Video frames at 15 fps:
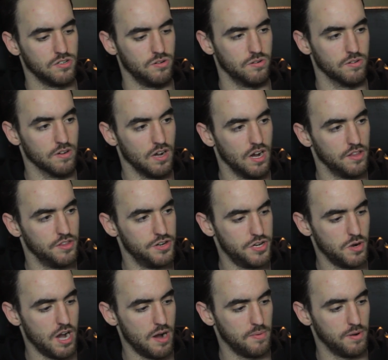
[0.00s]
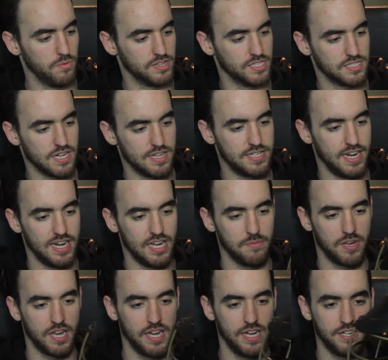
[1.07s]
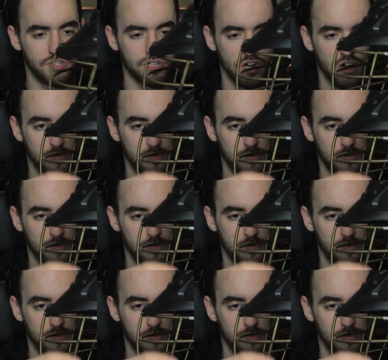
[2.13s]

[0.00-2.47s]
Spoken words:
to the new helmet with the titanium cage,